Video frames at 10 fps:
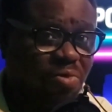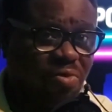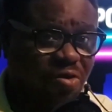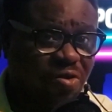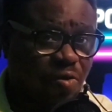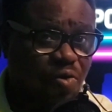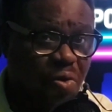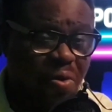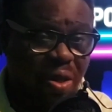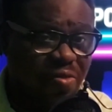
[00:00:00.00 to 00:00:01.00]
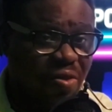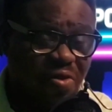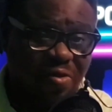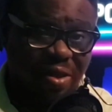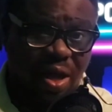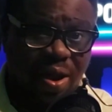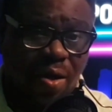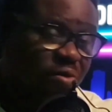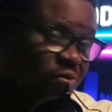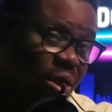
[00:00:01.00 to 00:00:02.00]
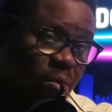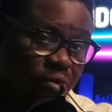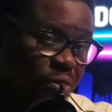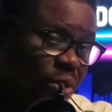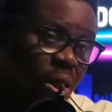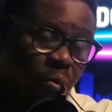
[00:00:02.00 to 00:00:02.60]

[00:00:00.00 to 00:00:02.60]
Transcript: just so you know, it's not just in Ghana, also in Cameroon.